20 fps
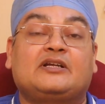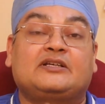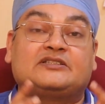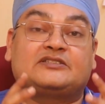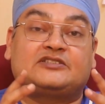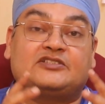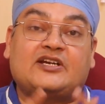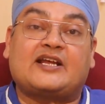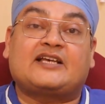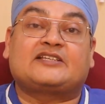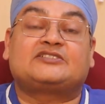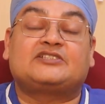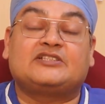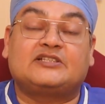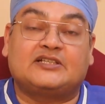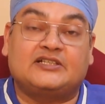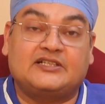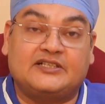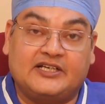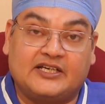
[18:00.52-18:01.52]
is
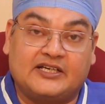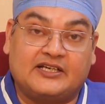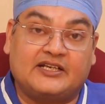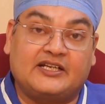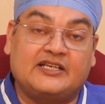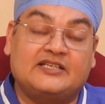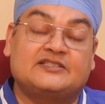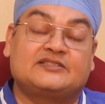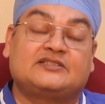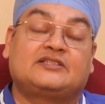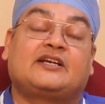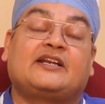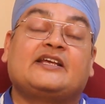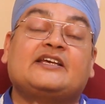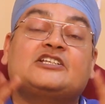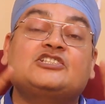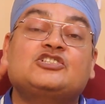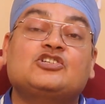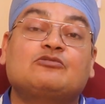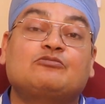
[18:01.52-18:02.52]
drastically decreased, the
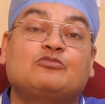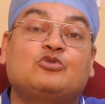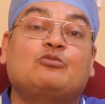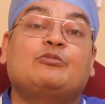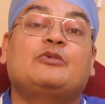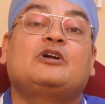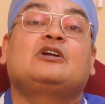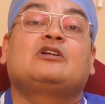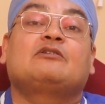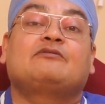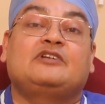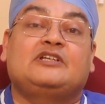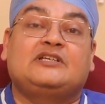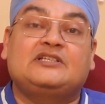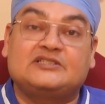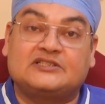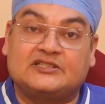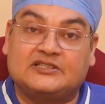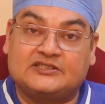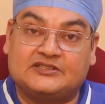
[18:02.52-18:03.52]
range of movement of
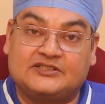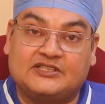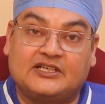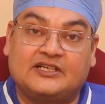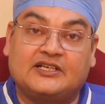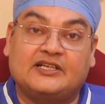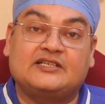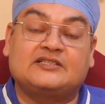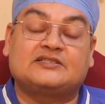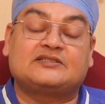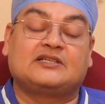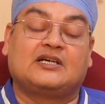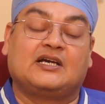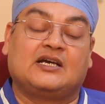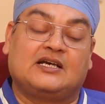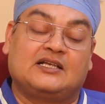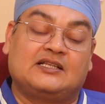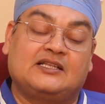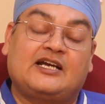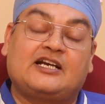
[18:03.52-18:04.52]
knees is decreased,
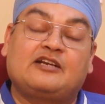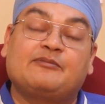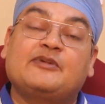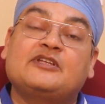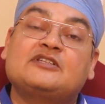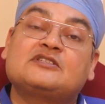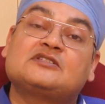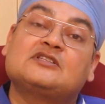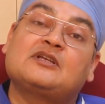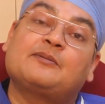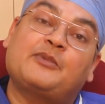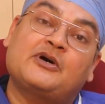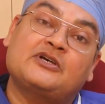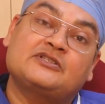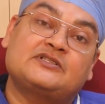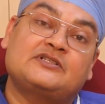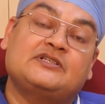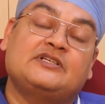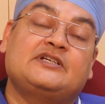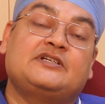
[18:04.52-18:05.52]
that means the
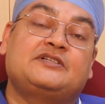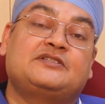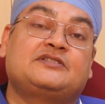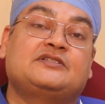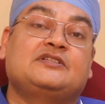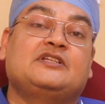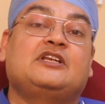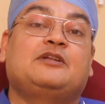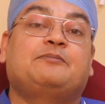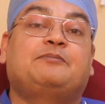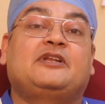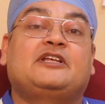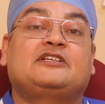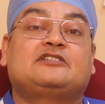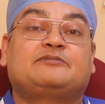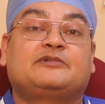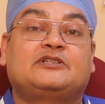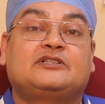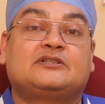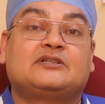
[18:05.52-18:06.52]
person needs knee
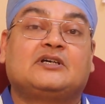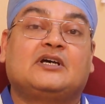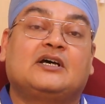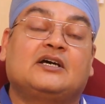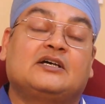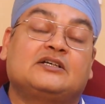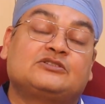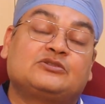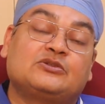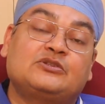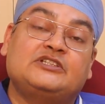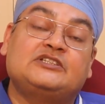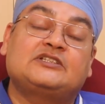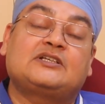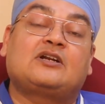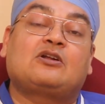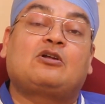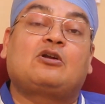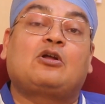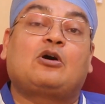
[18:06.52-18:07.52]
replacement. So these
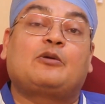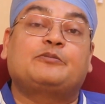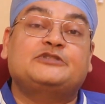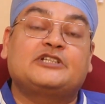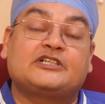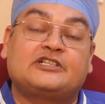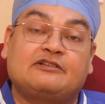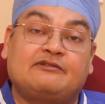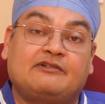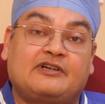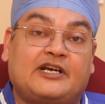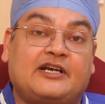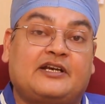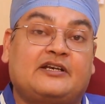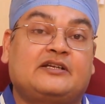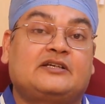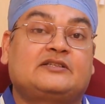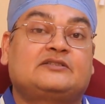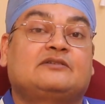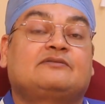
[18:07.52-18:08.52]
are all objective
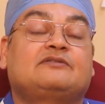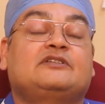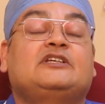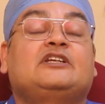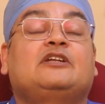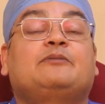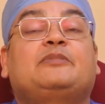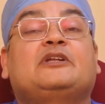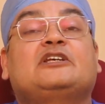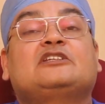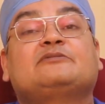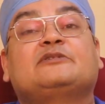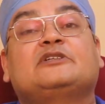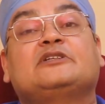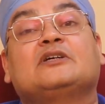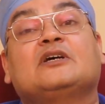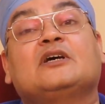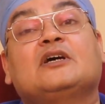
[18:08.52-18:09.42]
criteria of knee replacement.